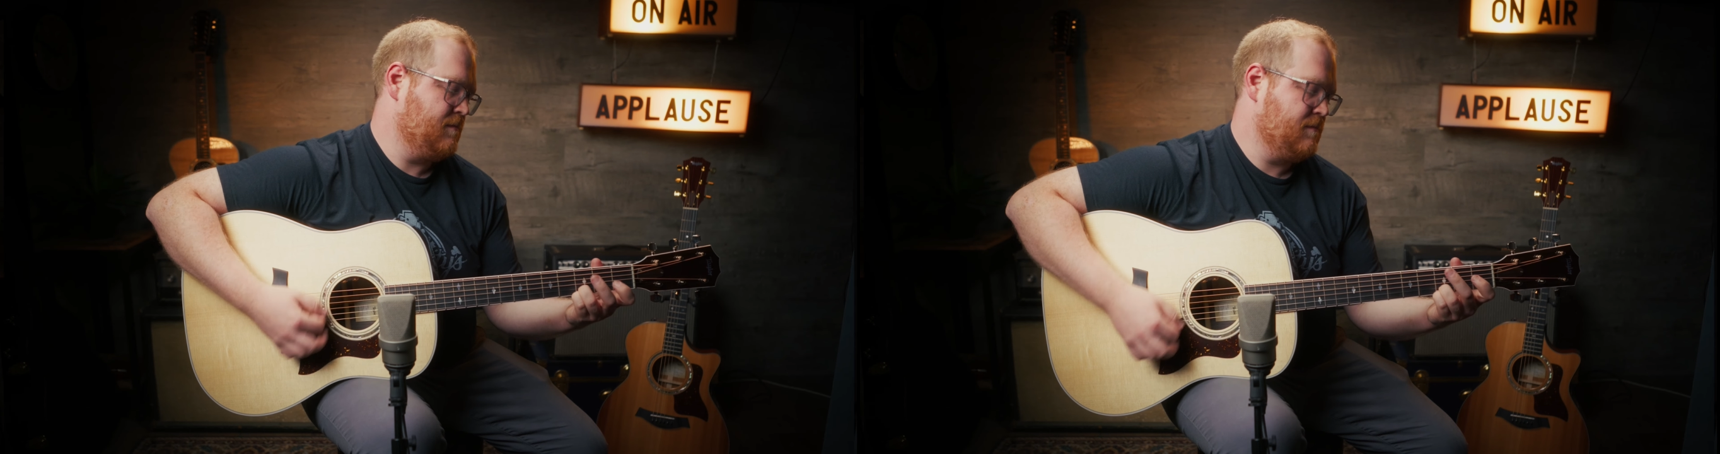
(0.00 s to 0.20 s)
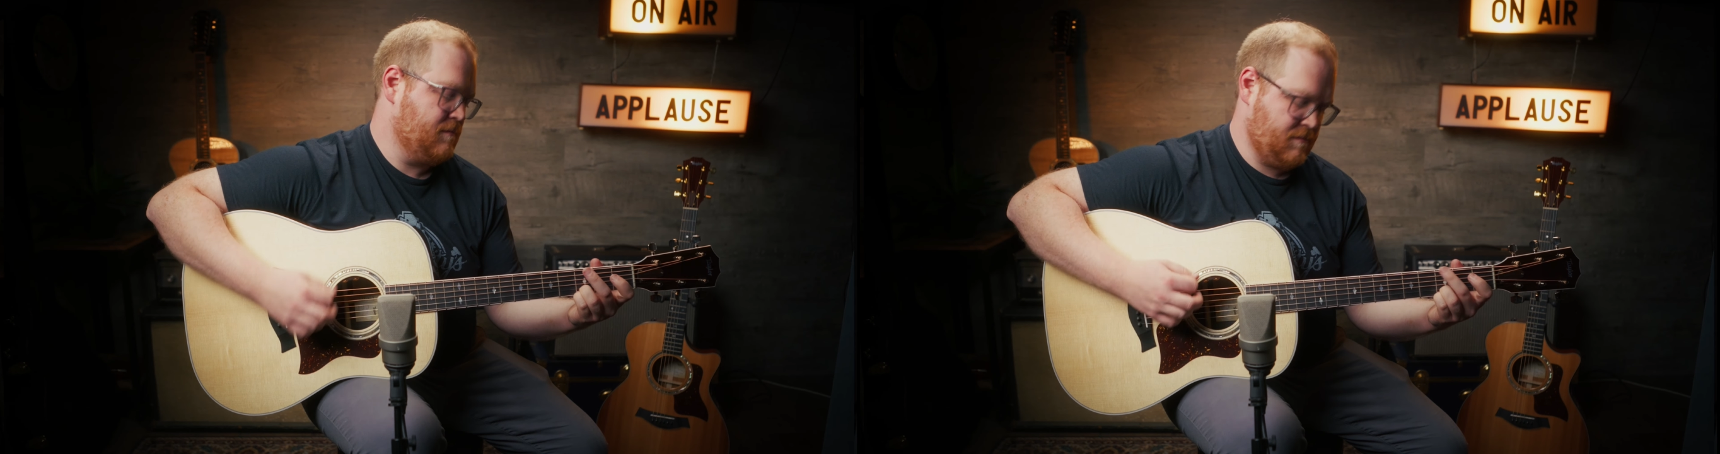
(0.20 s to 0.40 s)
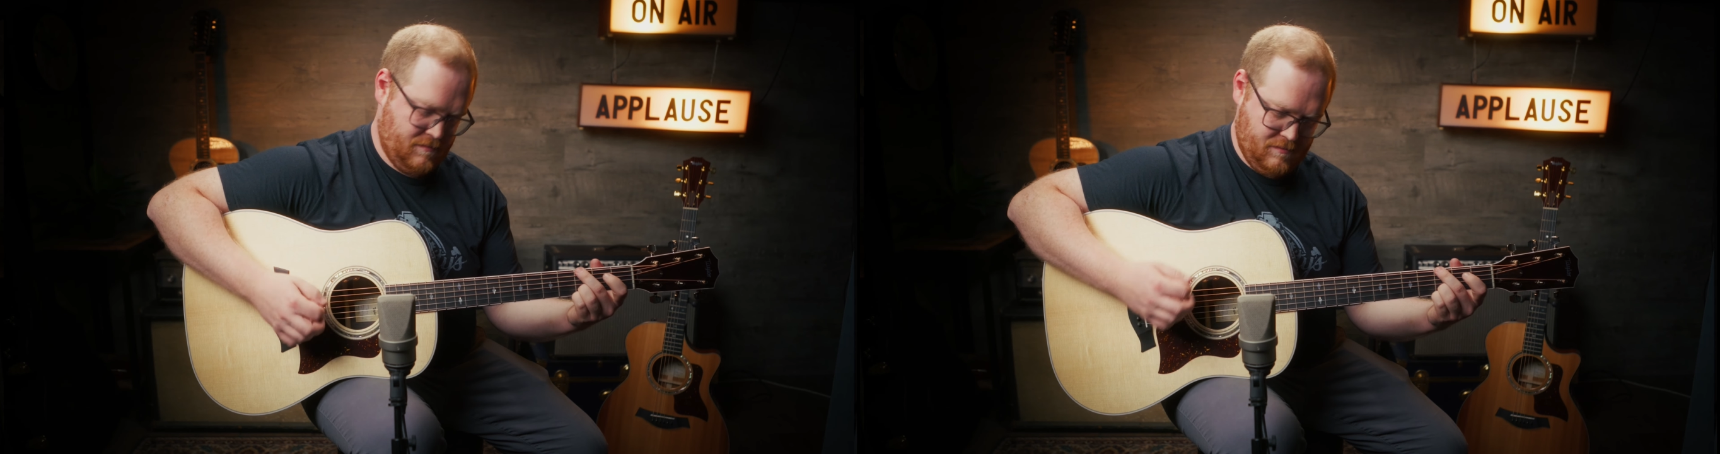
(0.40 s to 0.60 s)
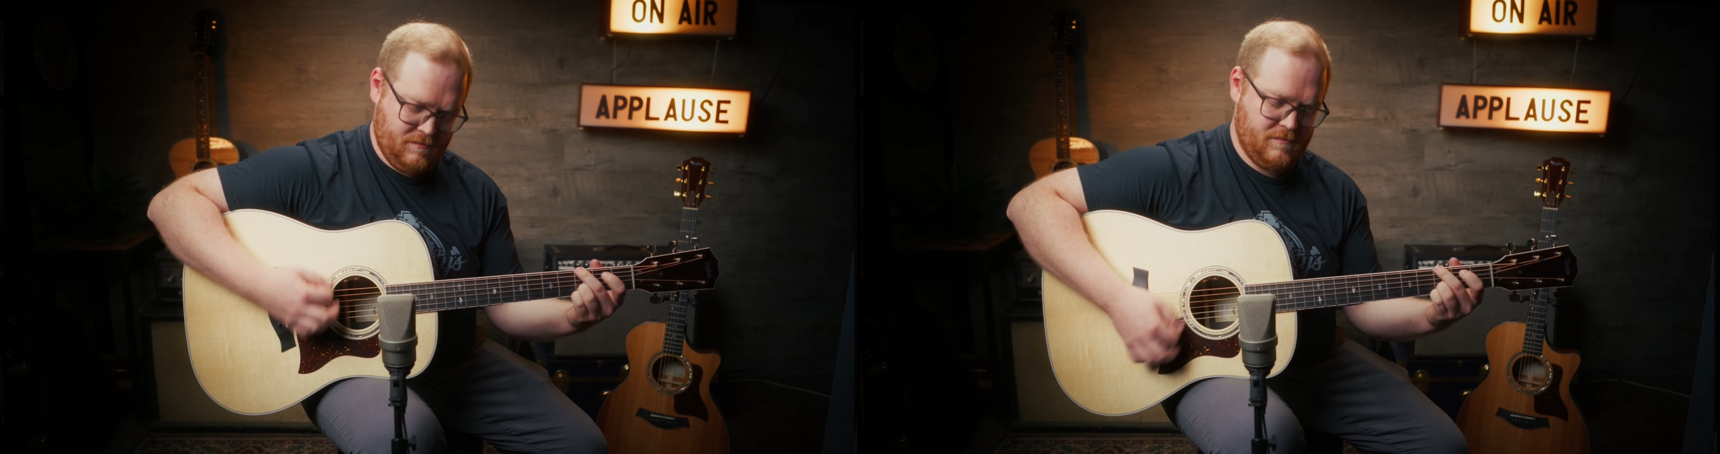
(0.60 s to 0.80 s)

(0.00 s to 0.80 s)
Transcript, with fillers: You need to try